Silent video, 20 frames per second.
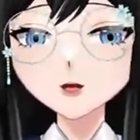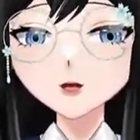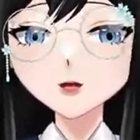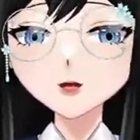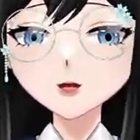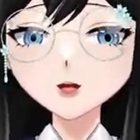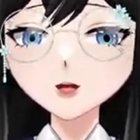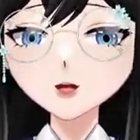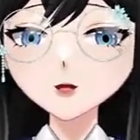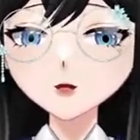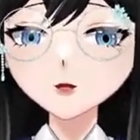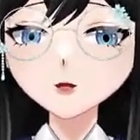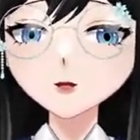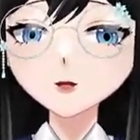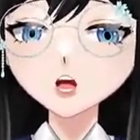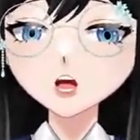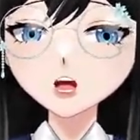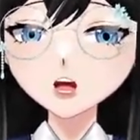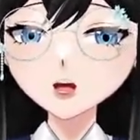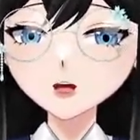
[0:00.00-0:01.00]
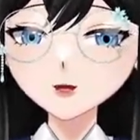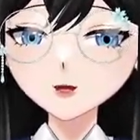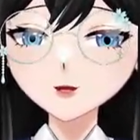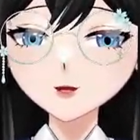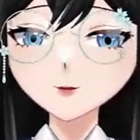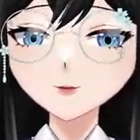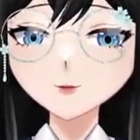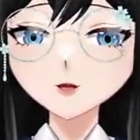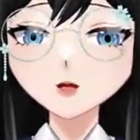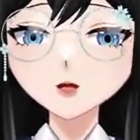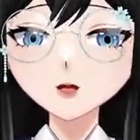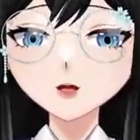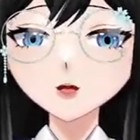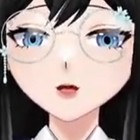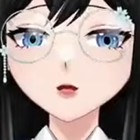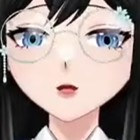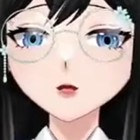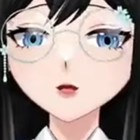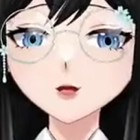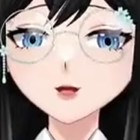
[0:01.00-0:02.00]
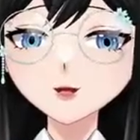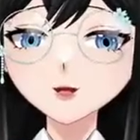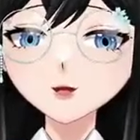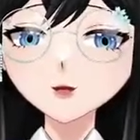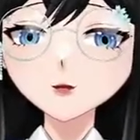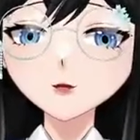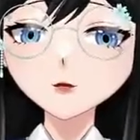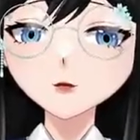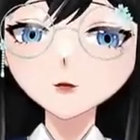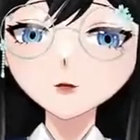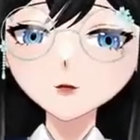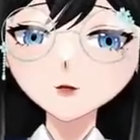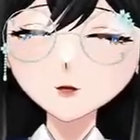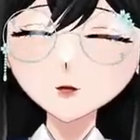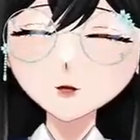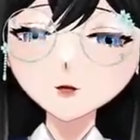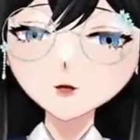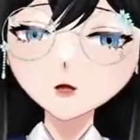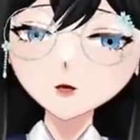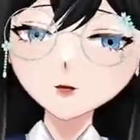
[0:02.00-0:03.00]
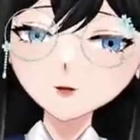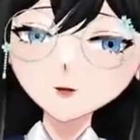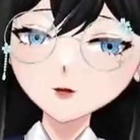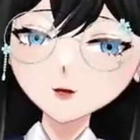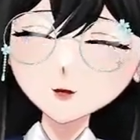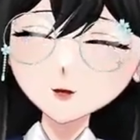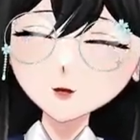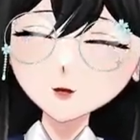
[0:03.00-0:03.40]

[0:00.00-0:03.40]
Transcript: interact with adjacent nucleosomes